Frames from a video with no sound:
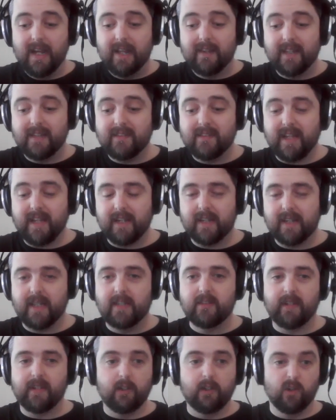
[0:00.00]
These
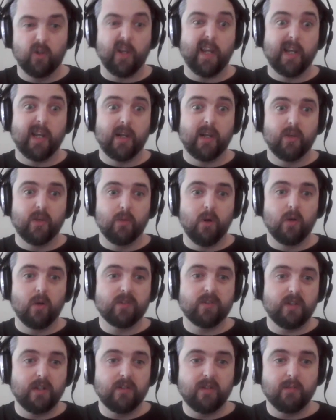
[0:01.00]
techniques like looking at the
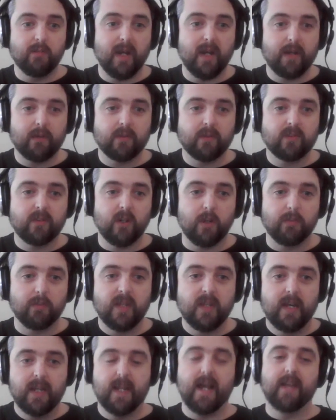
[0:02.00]
rocks and using
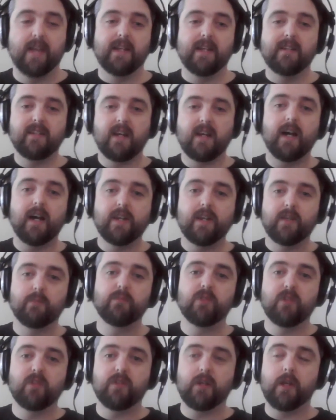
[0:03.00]
microscopes, and then tie
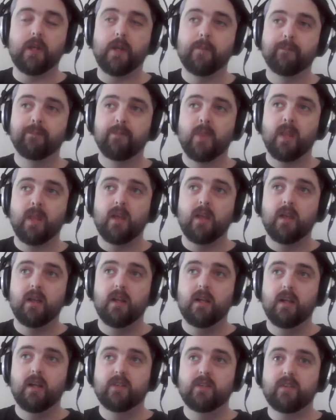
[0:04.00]
them to
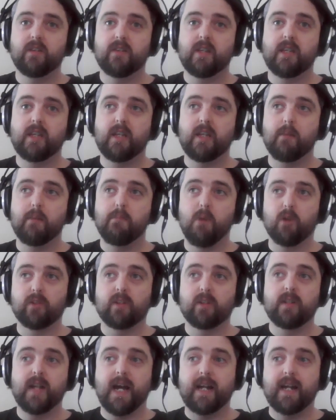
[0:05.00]
the
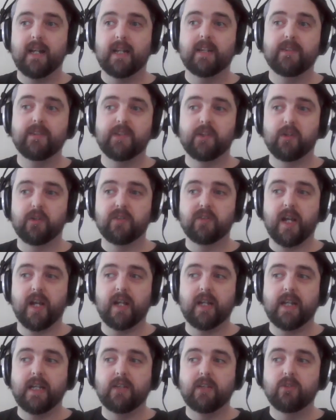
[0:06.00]
modern analytical
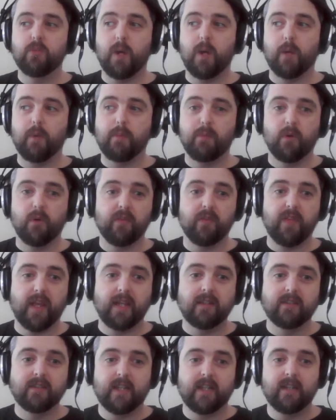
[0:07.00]
techniques where we put
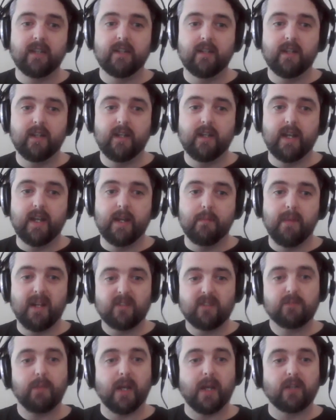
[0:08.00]
things in a
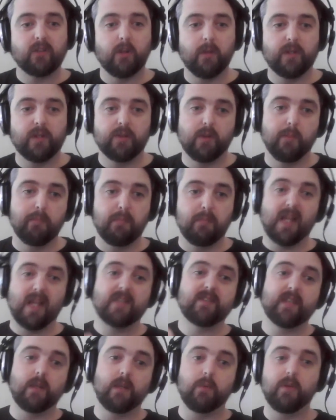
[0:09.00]
mass spectrometer and
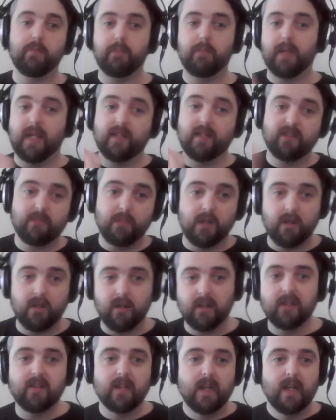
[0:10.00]
blast it with plasma
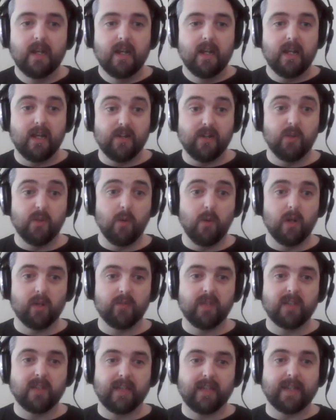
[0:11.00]
and do all
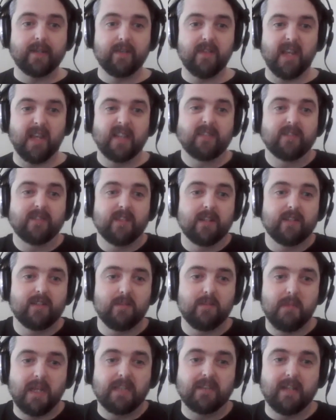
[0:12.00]
of these like things that
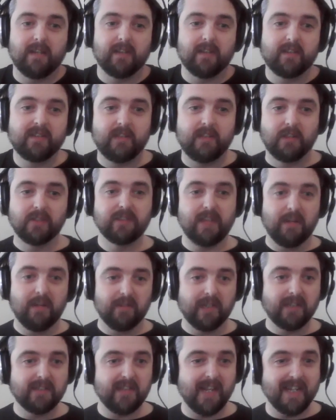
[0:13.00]
to me still
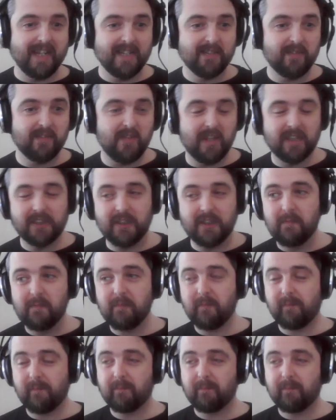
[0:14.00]
sound like science fiction,